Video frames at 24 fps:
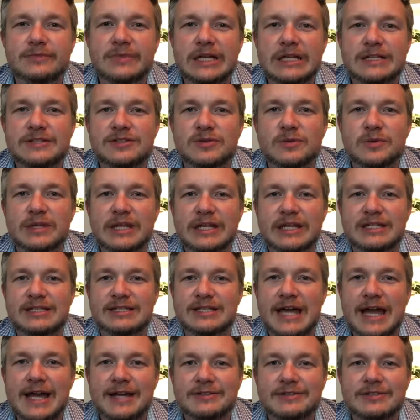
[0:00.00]
And someone like a
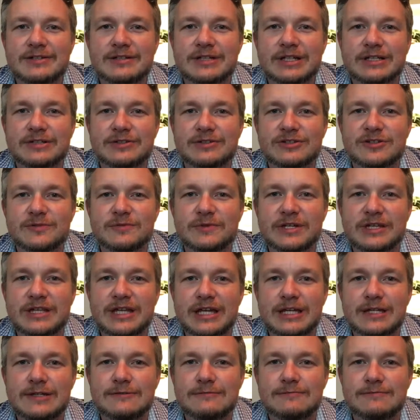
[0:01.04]
tax collector, somebody
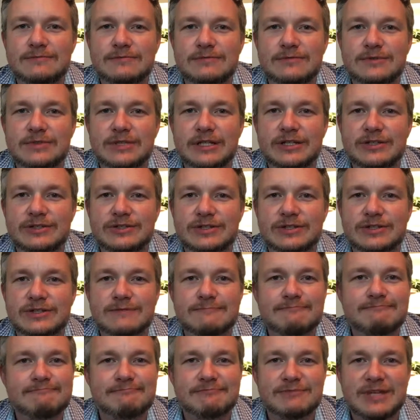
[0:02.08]
that is just
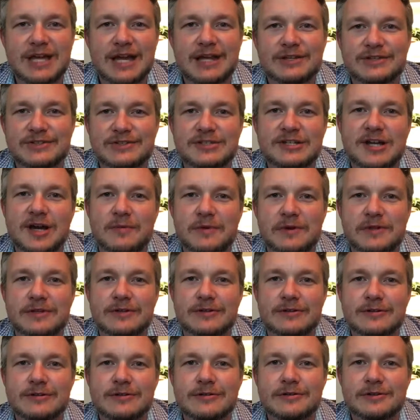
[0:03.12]
kind of scum of
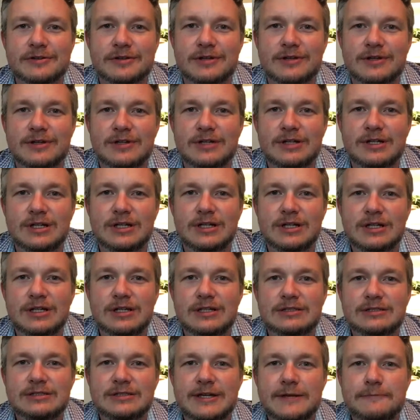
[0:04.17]
the earth,
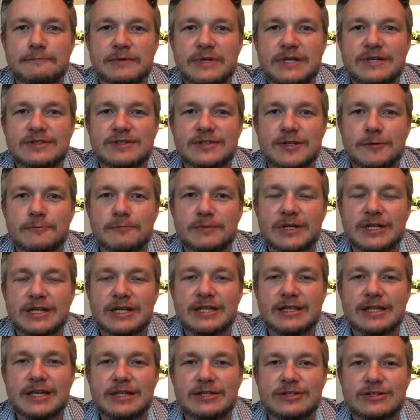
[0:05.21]
can be somebody
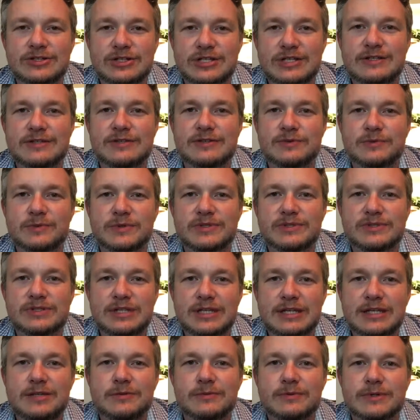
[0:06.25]
that Jesus wants to
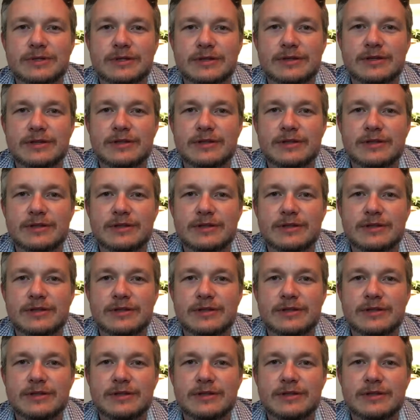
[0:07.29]
eat with.